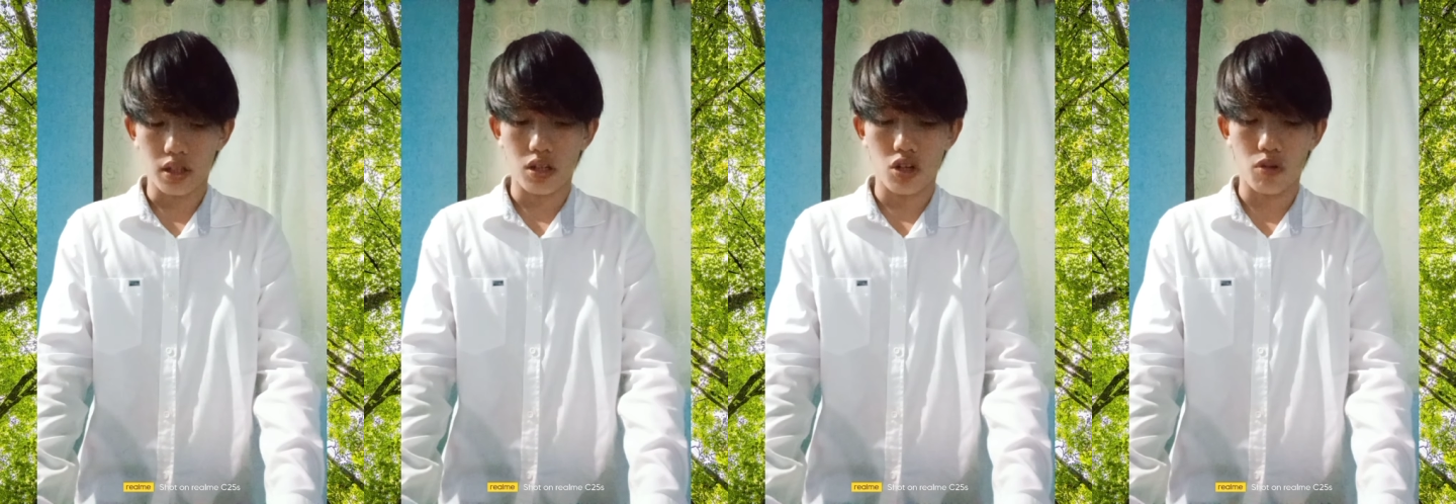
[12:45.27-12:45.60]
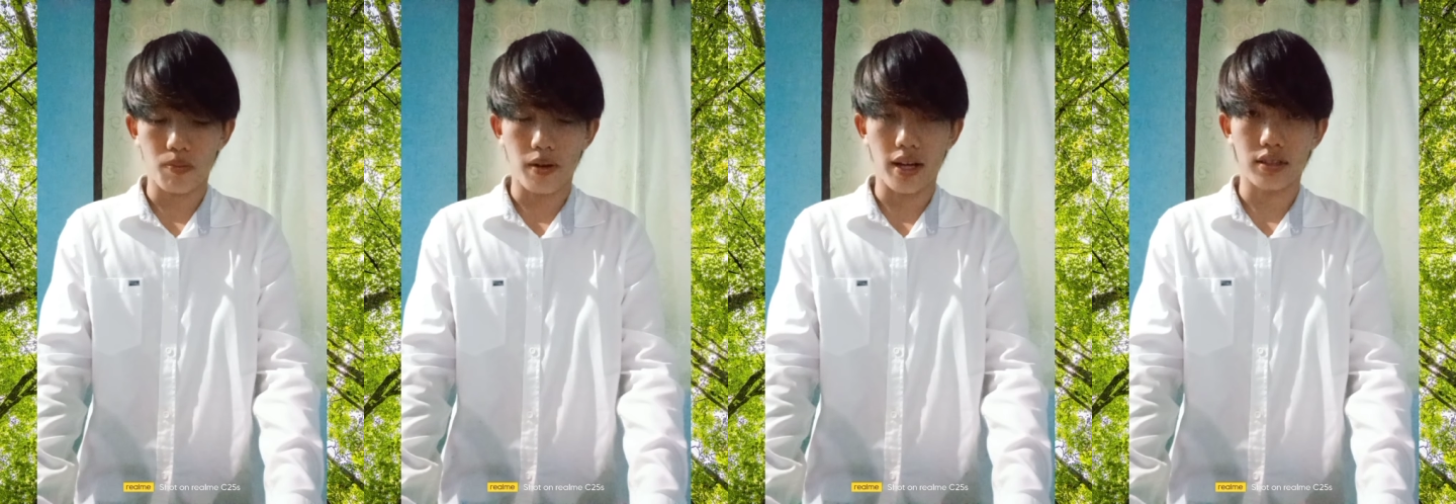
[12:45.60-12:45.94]

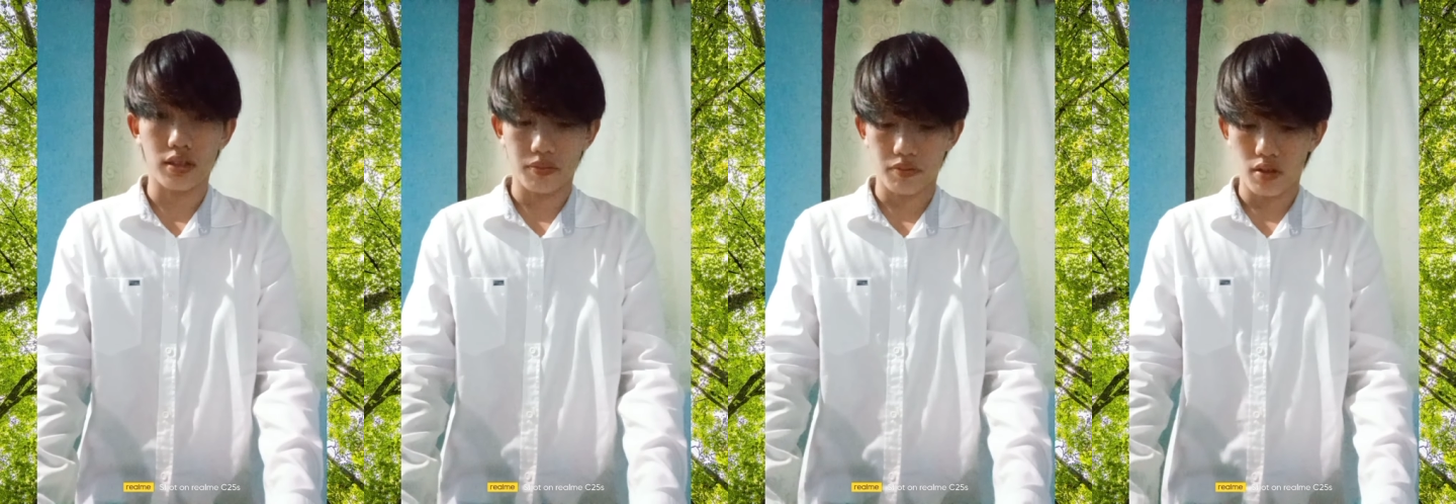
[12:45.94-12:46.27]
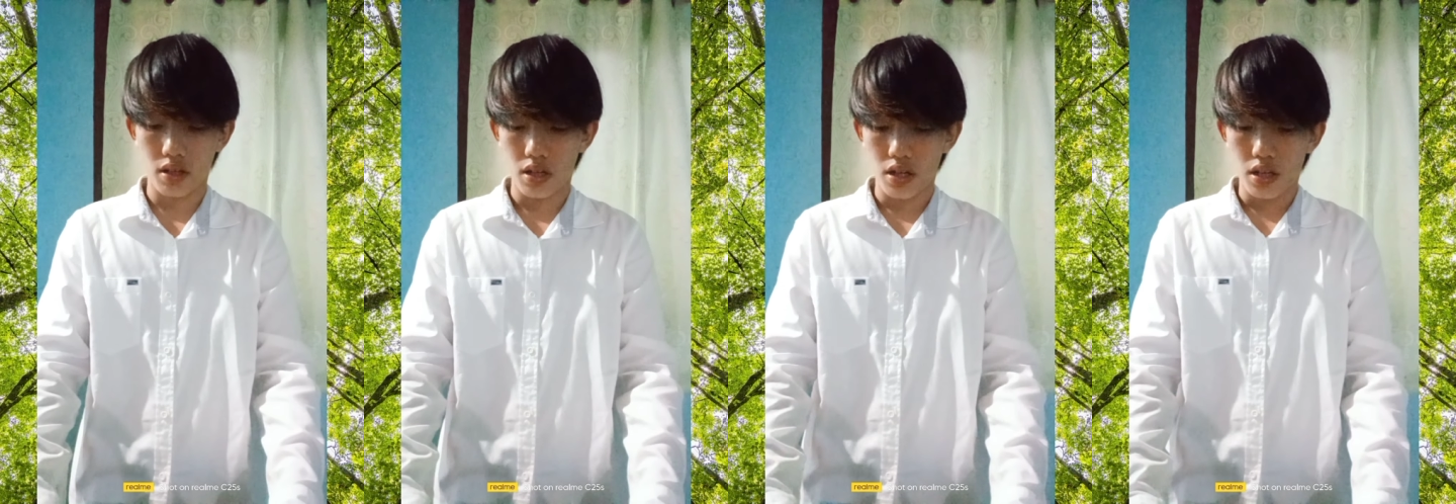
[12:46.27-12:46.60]
Its role is to
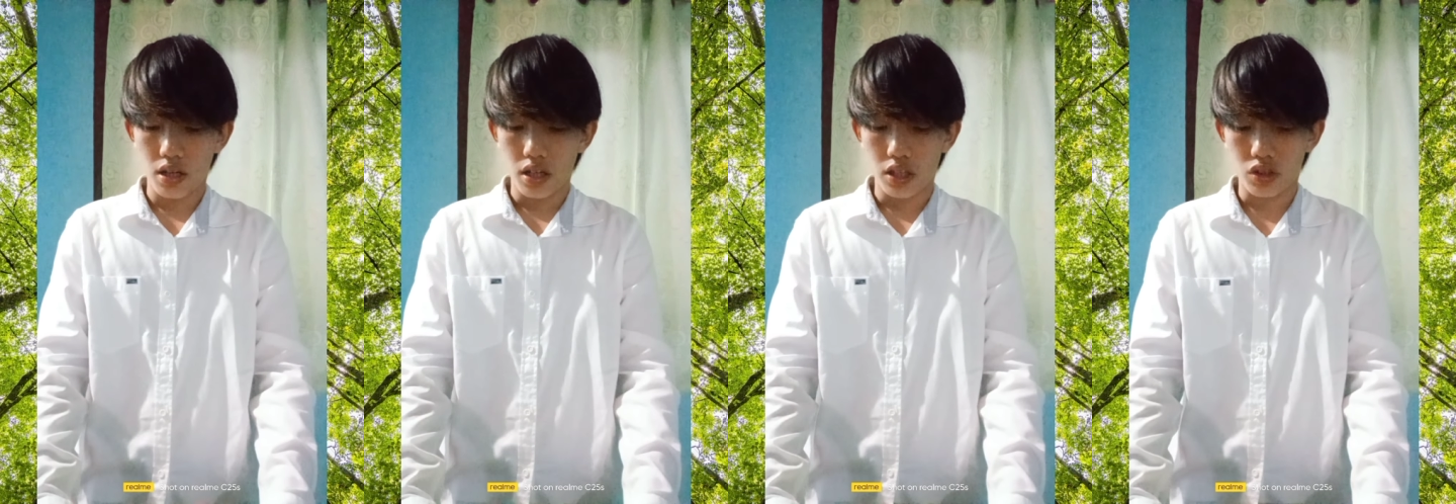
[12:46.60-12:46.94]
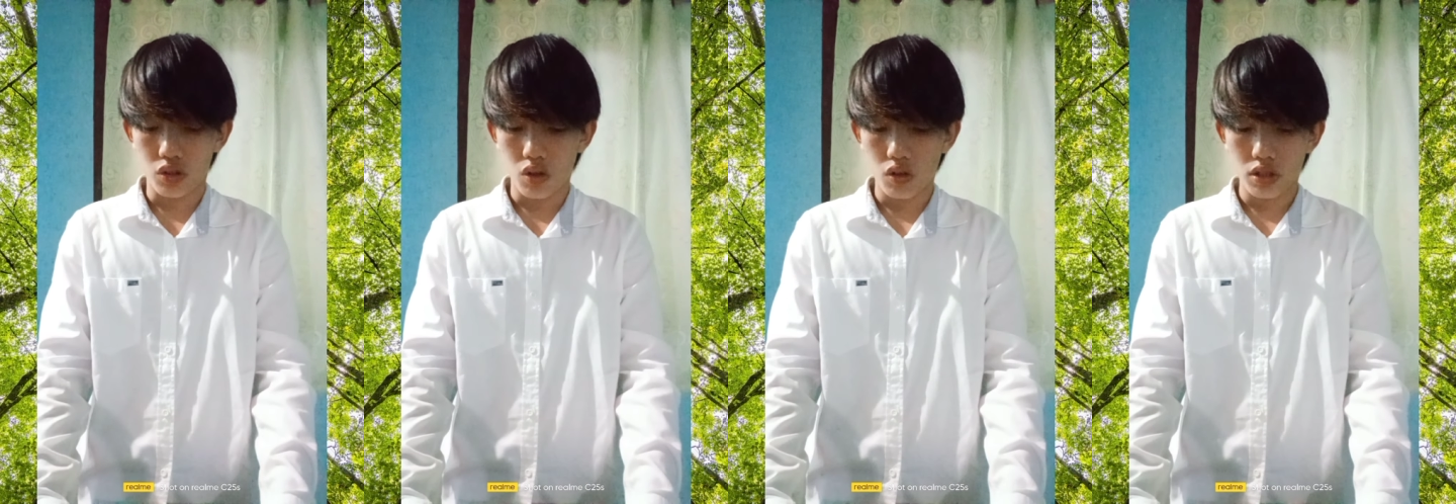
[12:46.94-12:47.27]
help the
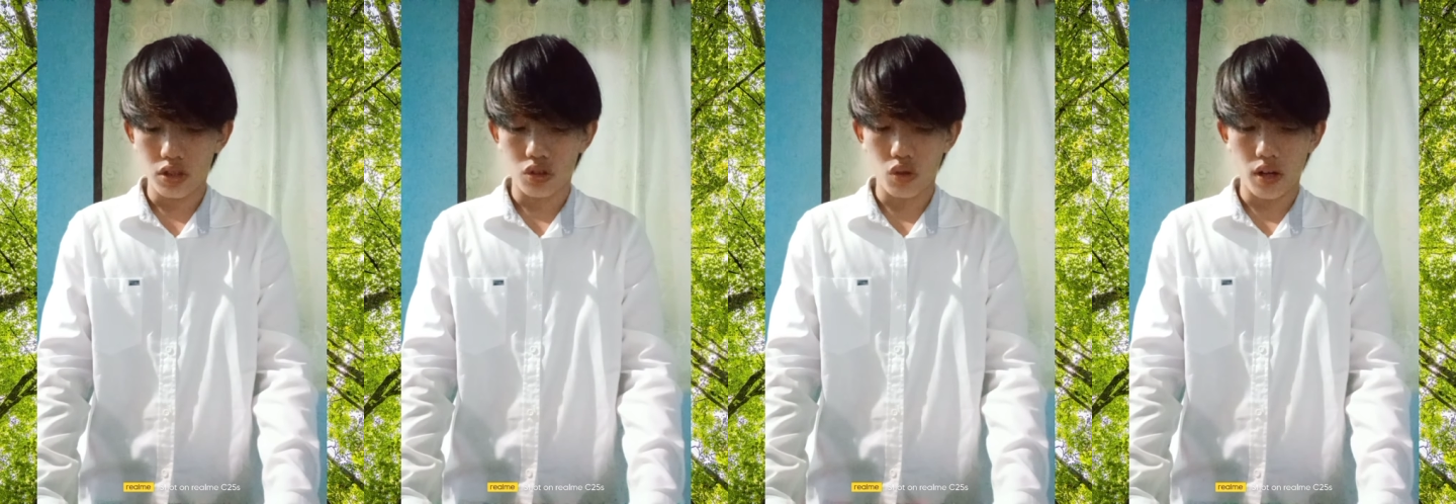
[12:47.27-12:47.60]
absorption